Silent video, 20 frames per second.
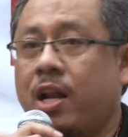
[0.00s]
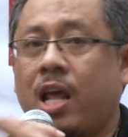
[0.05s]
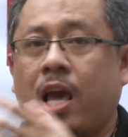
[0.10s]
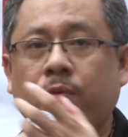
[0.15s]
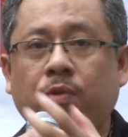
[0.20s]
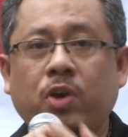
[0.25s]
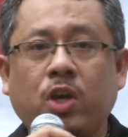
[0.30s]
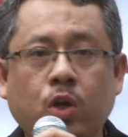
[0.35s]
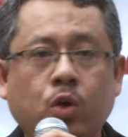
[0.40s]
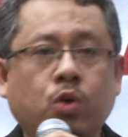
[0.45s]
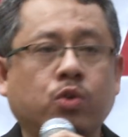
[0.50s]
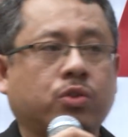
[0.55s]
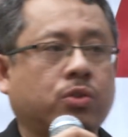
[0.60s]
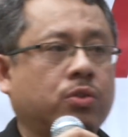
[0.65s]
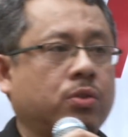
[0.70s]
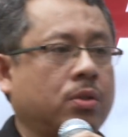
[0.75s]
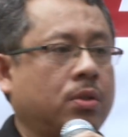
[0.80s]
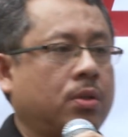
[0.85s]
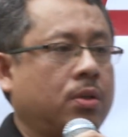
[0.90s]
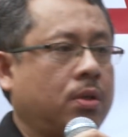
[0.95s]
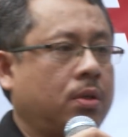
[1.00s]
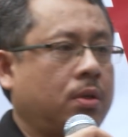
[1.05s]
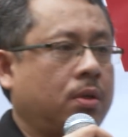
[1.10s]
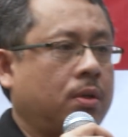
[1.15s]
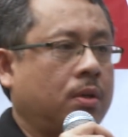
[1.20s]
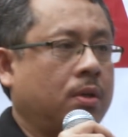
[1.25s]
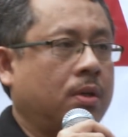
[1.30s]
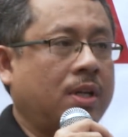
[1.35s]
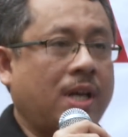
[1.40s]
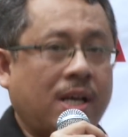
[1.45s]
that we use.
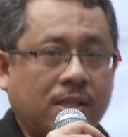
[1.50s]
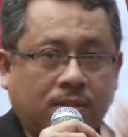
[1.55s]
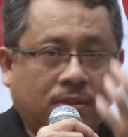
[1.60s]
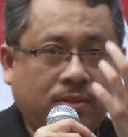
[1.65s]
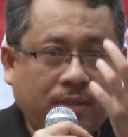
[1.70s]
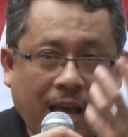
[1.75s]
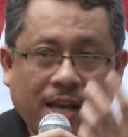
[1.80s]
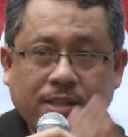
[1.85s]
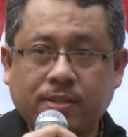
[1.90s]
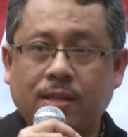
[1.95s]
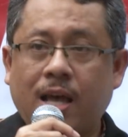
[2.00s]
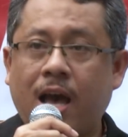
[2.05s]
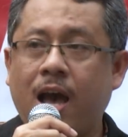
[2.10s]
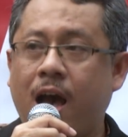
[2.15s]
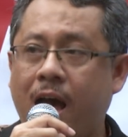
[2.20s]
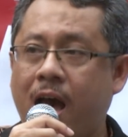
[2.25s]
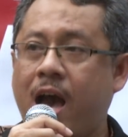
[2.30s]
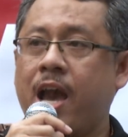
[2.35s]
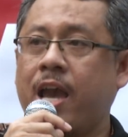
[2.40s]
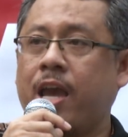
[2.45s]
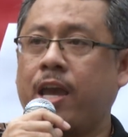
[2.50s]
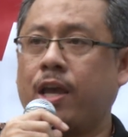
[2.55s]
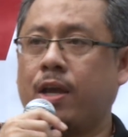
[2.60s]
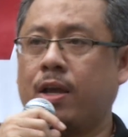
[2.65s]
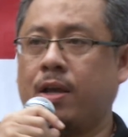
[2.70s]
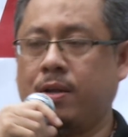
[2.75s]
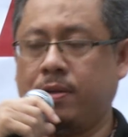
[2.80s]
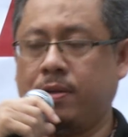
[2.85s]
The stakes are high.